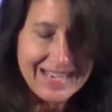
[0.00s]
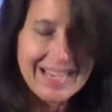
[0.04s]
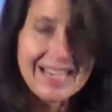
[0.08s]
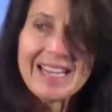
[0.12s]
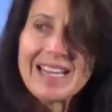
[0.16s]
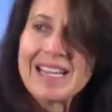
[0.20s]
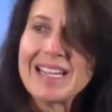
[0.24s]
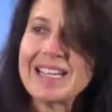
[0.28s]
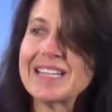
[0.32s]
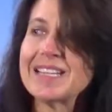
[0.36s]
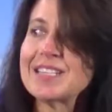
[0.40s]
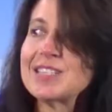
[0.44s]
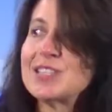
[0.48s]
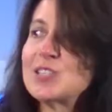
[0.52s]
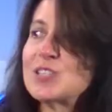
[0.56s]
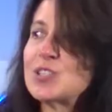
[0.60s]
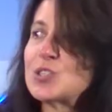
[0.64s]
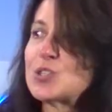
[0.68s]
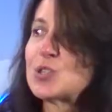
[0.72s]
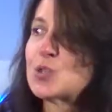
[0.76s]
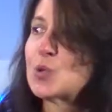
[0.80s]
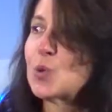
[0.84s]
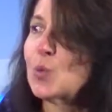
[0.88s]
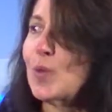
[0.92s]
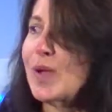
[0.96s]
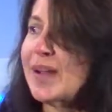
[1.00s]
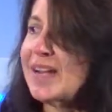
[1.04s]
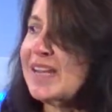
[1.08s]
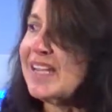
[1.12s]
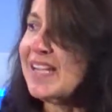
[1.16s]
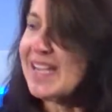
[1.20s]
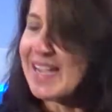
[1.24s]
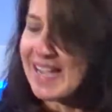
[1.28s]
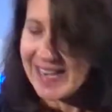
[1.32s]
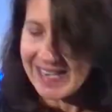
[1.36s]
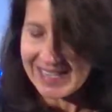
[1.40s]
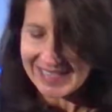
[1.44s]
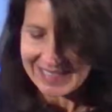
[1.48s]
In
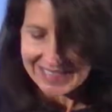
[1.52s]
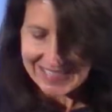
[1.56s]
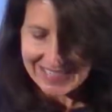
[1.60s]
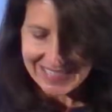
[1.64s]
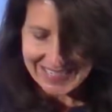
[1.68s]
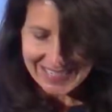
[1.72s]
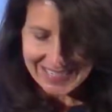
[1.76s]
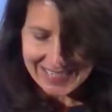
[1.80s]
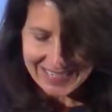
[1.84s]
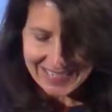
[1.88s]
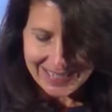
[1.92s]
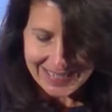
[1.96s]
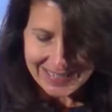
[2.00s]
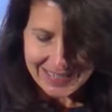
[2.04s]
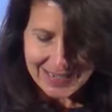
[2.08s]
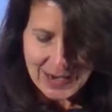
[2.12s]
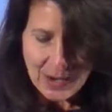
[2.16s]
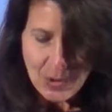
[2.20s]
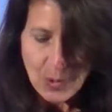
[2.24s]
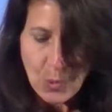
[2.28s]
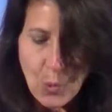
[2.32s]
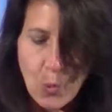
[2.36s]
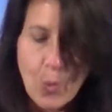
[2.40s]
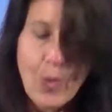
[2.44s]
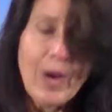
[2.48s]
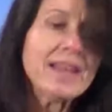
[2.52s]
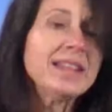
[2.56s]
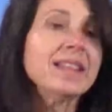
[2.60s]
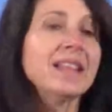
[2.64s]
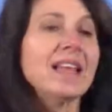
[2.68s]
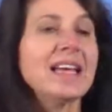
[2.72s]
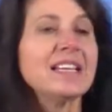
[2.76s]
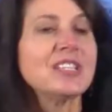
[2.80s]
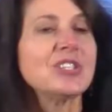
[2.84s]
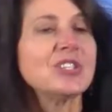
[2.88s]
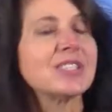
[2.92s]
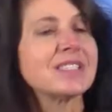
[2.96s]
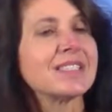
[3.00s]
2018, one
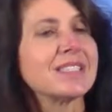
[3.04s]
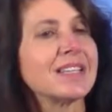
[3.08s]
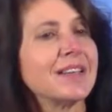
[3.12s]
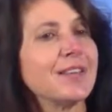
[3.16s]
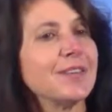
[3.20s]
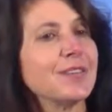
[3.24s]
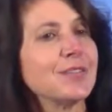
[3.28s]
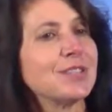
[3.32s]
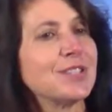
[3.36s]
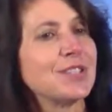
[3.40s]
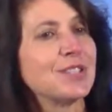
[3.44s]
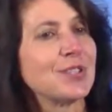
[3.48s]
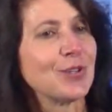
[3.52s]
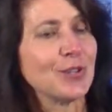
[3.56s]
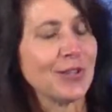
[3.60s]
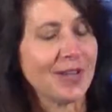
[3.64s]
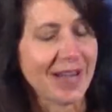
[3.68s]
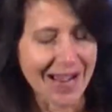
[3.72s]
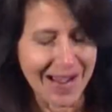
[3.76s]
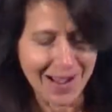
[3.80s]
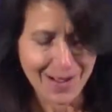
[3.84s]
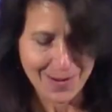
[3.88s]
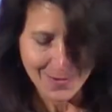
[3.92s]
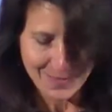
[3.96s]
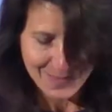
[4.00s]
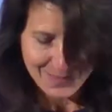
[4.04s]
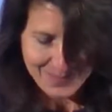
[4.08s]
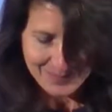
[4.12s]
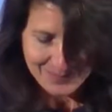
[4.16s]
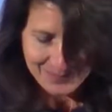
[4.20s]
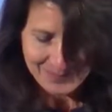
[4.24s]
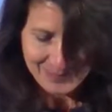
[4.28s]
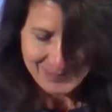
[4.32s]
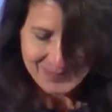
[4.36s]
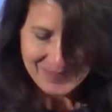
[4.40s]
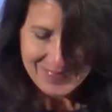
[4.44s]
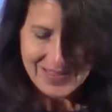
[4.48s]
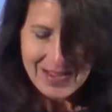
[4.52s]
legislator stood out,
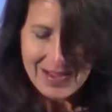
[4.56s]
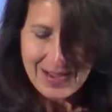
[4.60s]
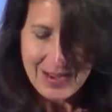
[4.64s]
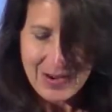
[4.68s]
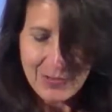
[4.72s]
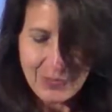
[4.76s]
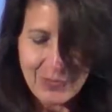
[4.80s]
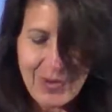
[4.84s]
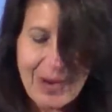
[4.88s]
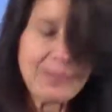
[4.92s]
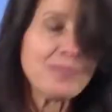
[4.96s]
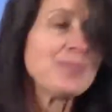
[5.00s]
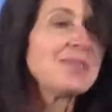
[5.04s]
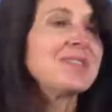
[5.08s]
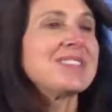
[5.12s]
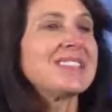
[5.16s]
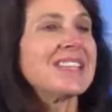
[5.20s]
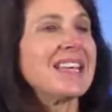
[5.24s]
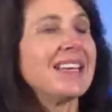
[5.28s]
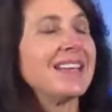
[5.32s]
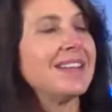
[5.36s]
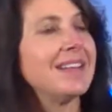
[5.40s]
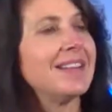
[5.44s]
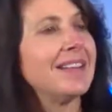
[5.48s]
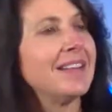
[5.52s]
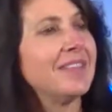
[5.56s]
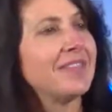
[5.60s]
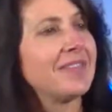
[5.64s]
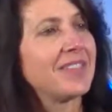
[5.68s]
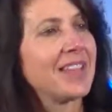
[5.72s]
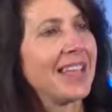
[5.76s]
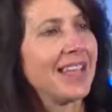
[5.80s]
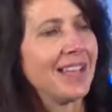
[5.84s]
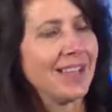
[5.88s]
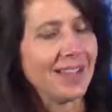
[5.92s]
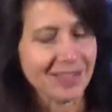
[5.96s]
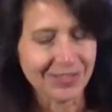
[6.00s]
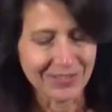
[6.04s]
Representative
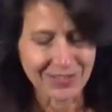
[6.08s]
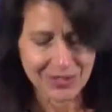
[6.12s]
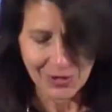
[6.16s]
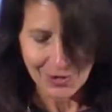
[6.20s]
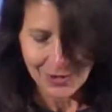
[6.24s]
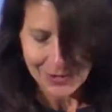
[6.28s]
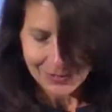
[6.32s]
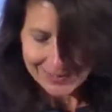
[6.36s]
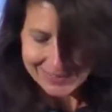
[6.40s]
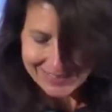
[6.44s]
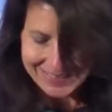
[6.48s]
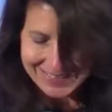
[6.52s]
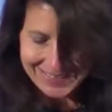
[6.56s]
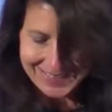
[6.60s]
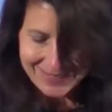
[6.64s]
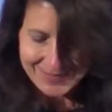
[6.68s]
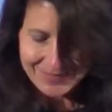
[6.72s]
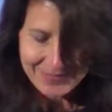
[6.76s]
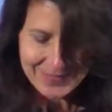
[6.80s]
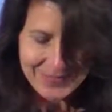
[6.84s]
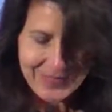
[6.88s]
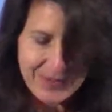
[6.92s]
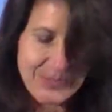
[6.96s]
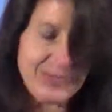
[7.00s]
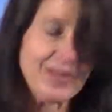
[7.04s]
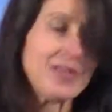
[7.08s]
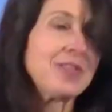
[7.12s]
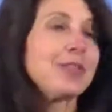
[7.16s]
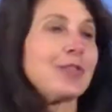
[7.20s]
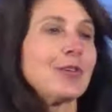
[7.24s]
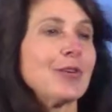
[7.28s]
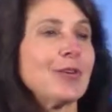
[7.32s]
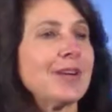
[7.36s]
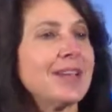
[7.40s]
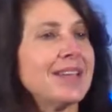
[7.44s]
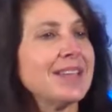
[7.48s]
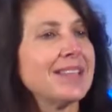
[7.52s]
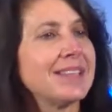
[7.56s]
Gael Tarleton from the
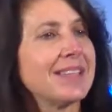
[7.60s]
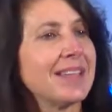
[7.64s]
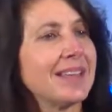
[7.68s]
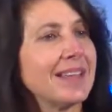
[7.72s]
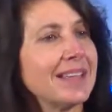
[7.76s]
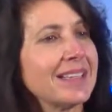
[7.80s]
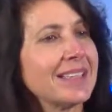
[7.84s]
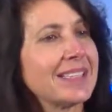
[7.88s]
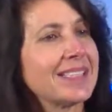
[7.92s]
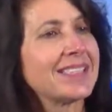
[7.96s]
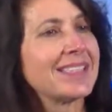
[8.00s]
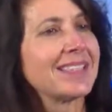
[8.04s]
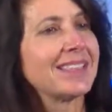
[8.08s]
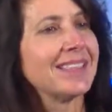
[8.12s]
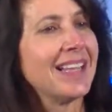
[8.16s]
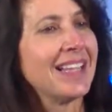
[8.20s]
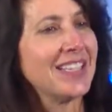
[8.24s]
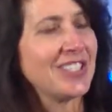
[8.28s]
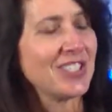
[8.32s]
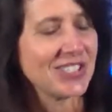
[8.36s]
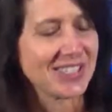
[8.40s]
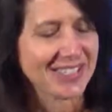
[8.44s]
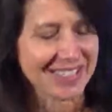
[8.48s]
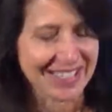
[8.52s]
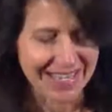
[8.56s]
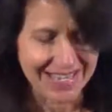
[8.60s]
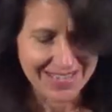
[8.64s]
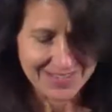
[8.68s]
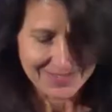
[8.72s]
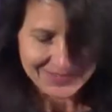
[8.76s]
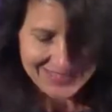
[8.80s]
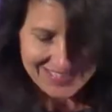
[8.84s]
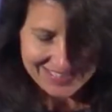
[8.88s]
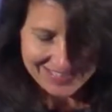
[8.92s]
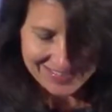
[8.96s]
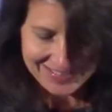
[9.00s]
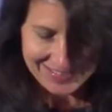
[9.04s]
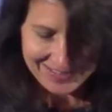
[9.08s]
36th Legislative
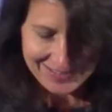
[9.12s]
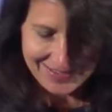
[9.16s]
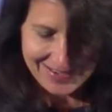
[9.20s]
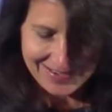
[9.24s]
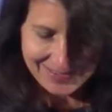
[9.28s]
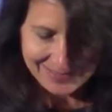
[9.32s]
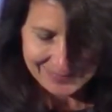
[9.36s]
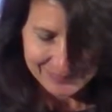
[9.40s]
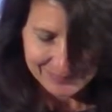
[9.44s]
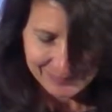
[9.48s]
District.